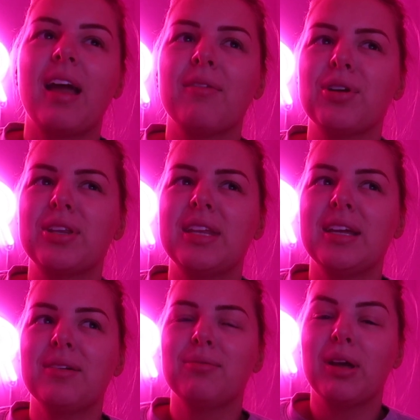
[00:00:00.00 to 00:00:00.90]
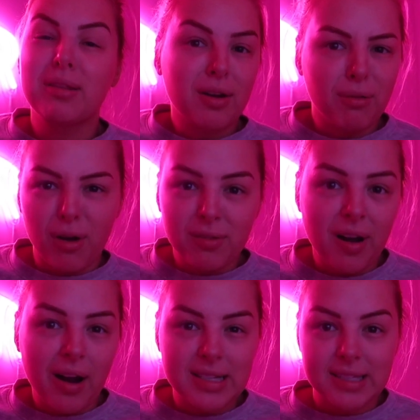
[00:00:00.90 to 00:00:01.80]
Everything with
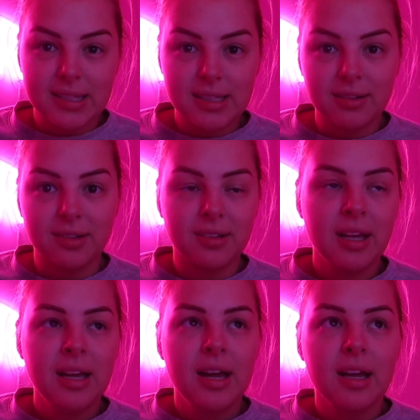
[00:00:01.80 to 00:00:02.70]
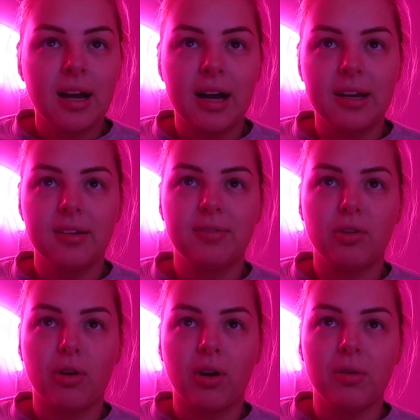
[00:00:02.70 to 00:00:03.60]
coronavirus is still kind of
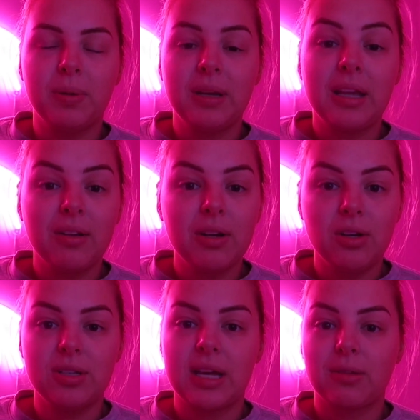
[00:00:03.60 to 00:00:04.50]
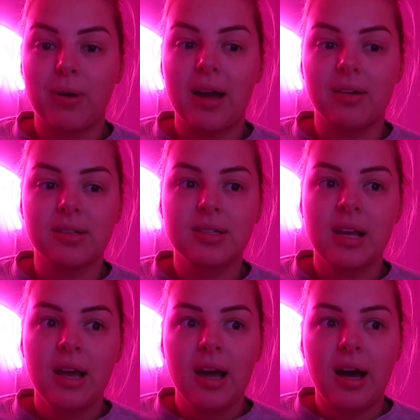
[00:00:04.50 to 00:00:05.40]
not open here in New South Wales,
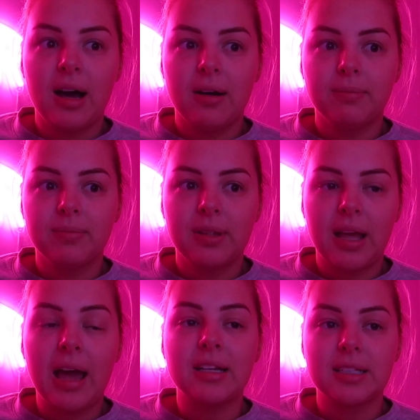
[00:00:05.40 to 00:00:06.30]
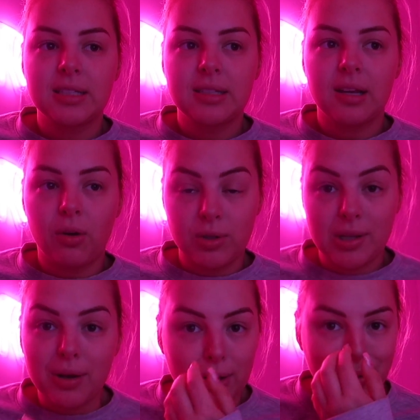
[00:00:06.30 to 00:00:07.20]
and it's
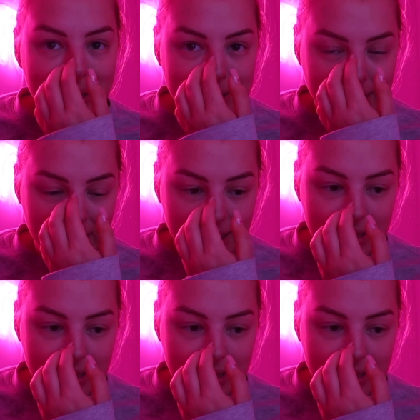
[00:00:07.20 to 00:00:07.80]
also in Queensland.